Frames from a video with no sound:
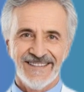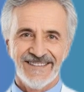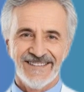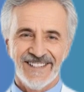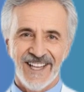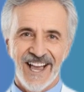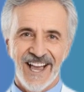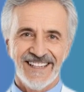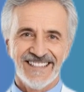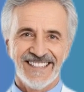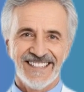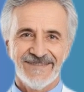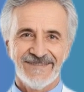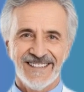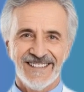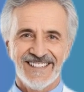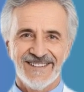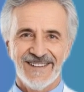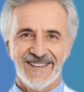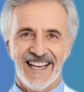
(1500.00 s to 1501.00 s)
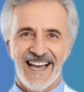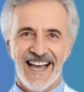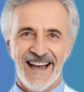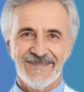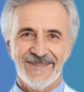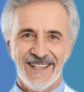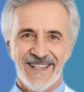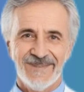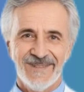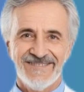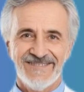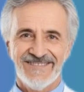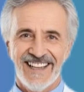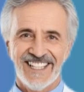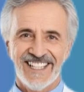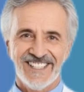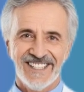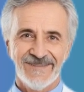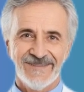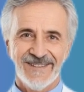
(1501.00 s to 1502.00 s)
toss them into an omelet with
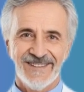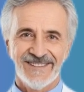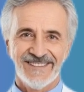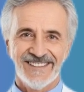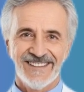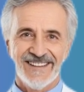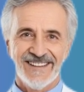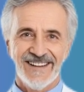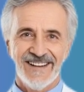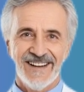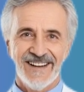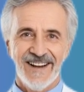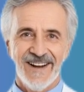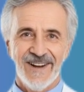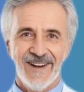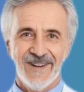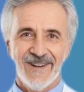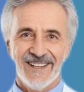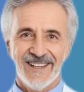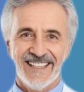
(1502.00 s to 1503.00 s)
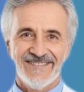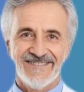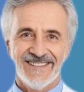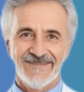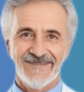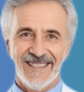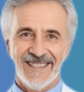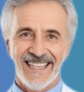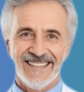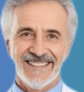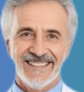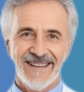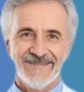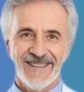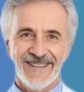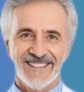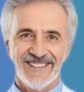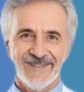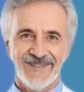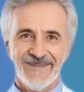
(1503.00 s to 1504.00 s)
vegetables, or even blend them
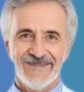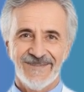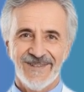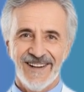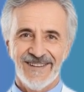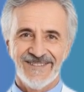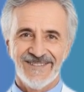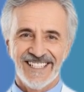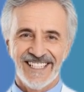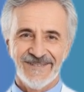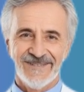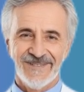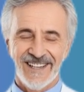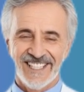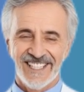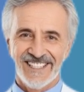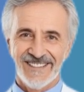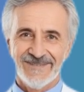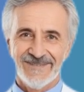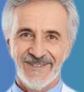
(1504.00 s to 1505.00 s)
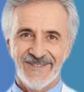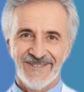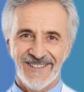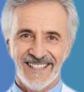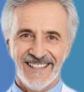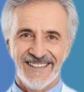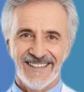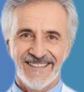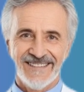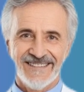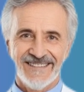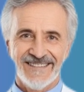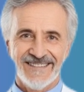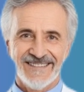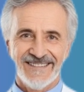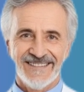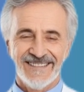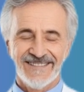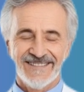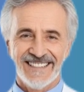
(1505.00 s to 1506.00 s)
into a protein-rich smoothie.
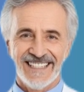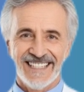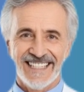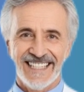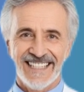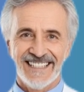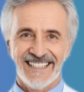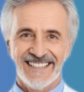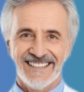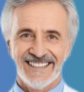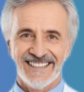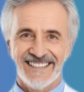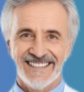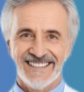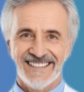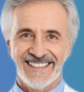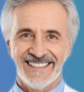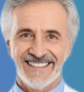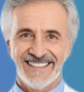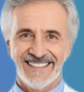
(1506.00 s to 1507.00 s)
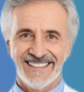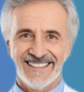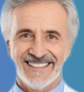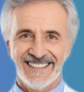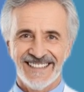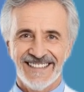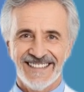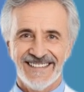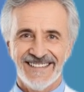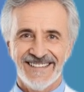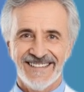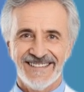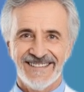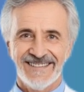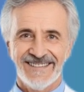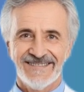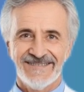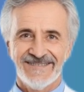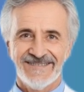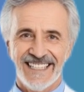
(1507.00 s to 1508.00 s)
The key is consistency.
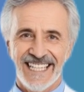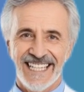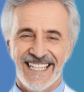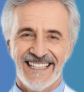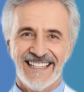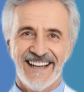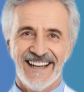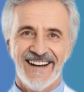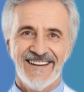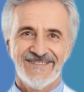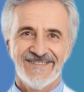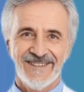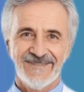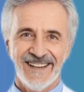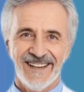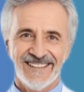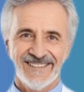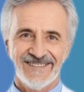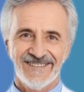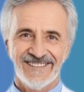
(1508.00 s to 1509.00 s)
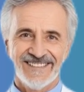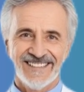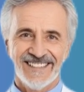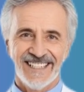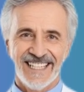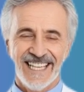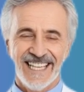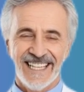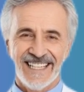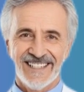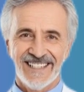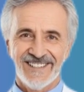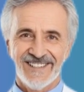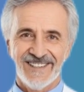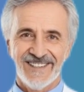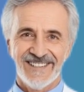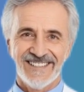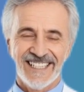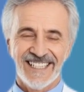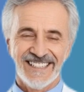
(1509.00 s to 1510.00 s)
Taking care of your muscles today
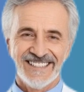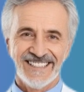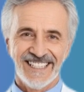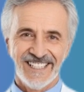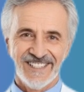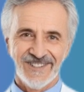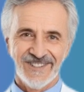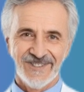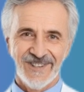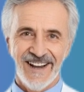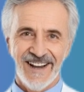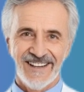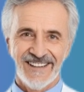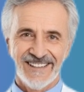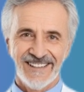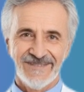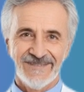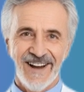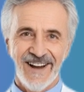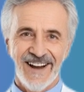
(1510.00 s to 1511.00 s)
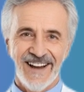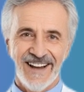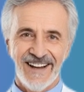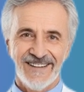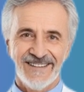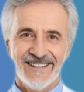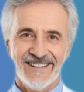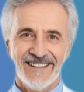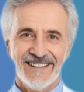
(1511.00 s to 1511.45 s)
ensures they stay stronger tomorrow.